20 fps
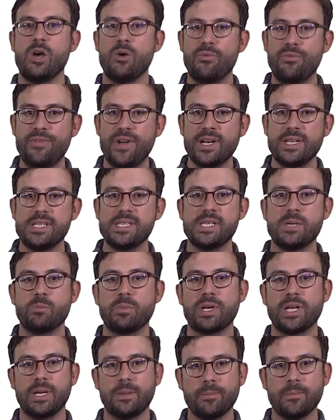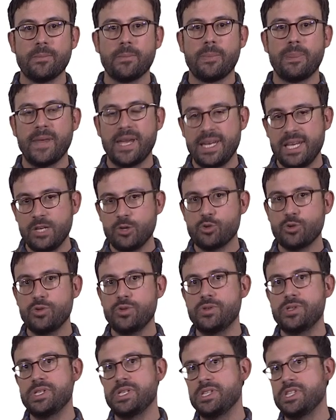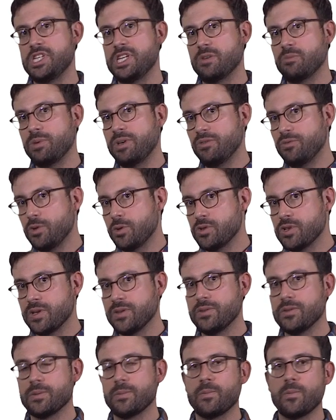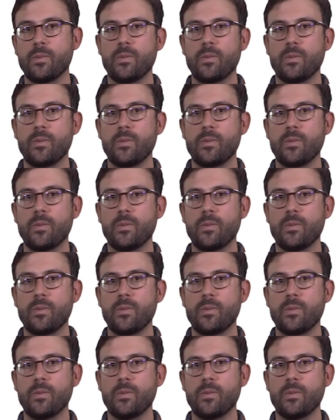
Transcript: fairly simply and introduce these GFP fusions.